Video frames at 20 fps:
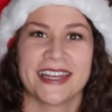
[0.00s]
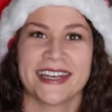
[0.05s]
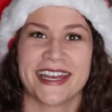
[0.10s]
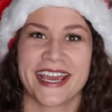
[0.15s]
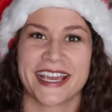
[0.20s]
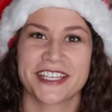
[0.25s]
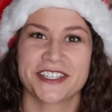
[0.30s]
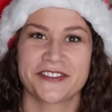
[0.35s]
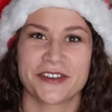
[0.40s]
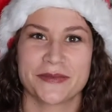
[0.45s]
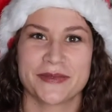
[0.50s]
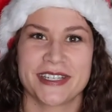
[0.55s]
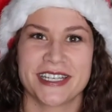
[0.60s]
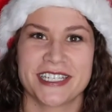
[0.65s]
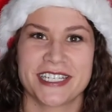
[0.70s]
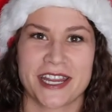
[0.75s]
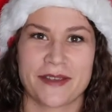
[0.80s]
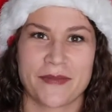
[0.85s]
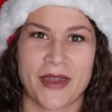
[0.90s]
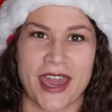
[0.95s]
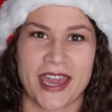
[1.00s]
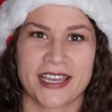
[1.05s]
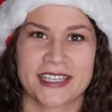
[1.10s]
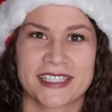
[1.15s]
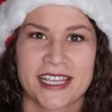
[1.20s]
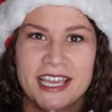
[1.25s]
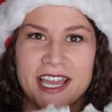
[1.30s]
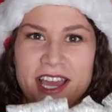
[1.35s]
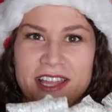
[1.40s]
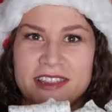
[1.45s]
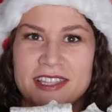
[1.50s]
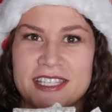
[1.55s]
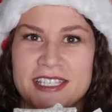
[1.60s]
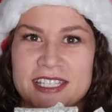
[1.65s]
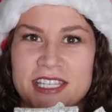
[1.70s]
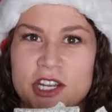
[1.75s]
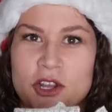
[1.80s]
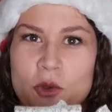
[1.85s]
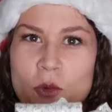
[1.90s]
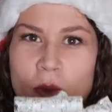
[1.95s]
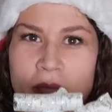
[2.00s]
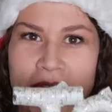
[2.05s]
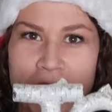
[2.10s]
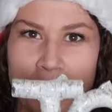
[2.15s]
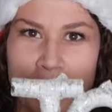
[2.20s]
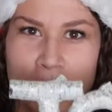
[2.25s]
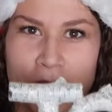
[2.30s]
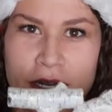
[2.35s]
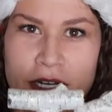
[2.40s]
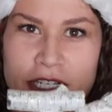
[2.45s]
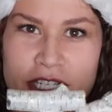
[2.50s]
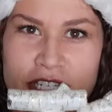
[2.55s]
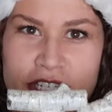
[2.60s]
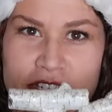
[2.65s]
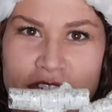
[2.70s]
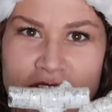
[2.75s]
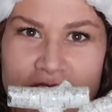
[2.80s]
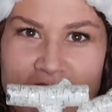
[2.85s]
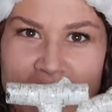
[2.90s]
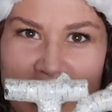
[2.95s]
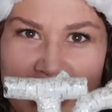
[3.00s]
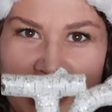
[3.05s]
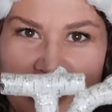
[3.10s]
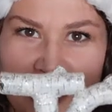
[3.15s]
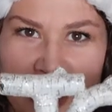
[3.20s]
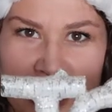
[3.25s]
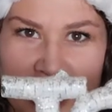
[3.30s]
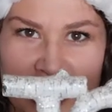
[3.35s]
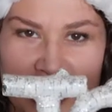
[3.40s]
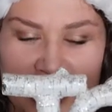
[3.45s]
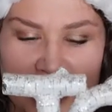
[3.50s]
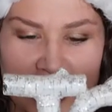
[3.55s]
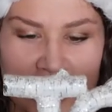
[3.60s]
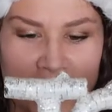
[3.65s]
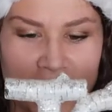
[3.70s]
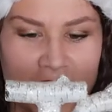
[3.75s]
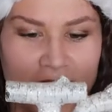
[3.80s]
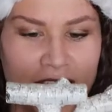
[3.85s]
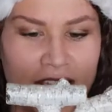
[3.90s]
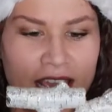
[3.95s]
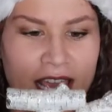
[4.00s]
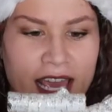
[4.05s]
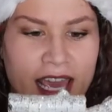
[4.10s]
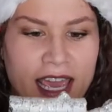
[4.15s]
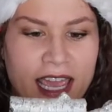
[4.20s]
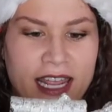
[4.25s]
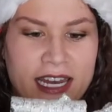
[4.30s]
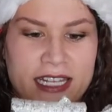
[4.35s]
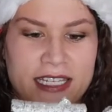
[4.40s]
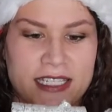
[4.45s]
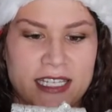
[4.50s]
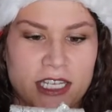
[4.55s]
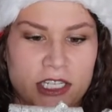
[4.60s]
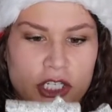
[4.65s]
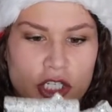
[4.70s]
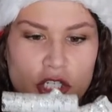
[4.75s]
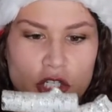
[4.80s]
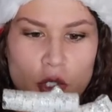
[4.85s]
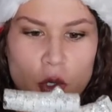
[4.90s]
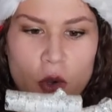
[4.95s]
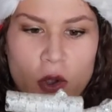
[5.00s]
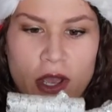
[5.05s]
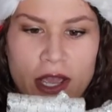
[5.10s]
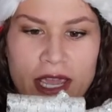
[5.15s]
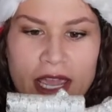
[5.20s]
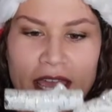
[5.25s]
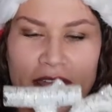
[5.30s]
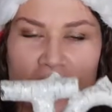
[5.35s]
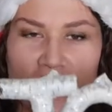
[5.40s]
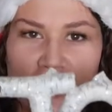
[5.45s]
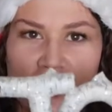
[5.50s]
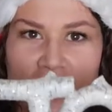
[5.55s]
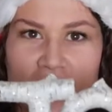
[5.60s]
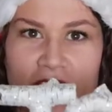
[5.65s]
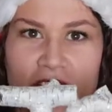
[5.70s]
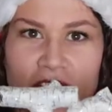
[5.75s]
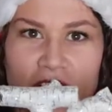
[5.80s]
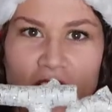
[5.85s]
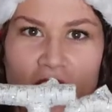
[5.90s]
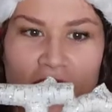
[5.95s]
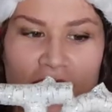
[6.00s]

Next from TJ Maxx, I got this little white birch tree decoration, and it says joy, and there's glitter